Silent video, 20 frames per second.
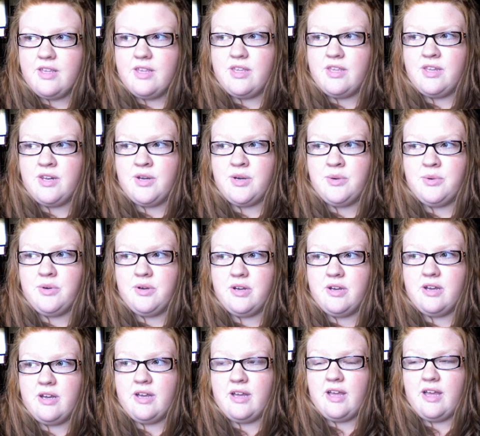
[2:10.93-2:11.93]
know,
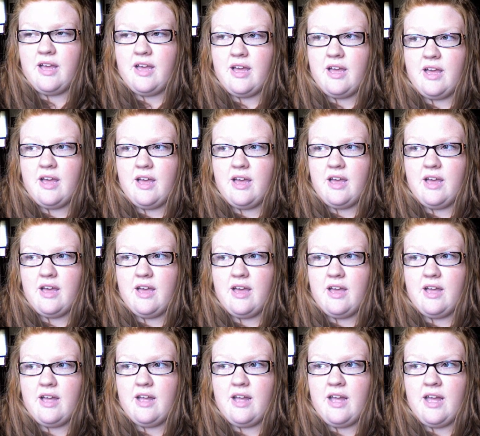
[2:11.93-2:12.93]

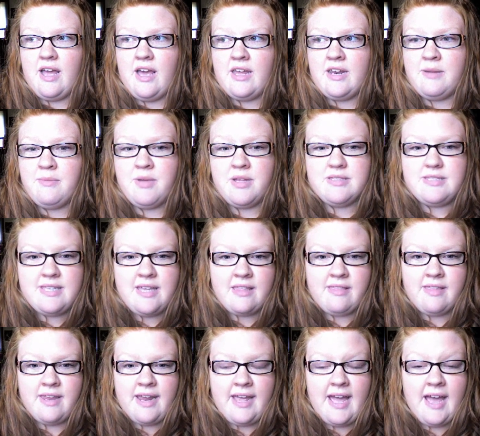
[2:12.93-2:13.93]
and I'm not saying
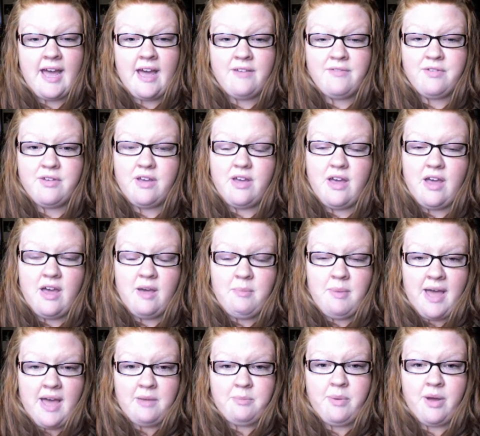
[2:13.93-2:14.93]
that I have a
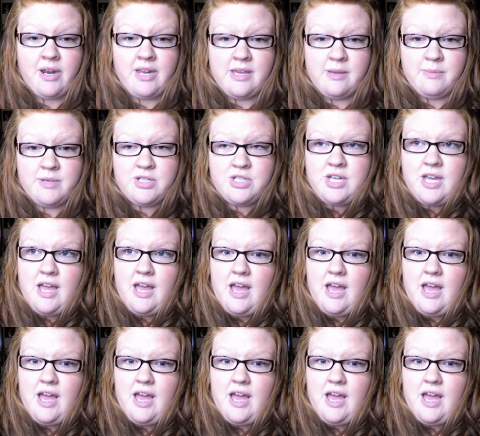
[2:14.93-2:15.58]
bad body image.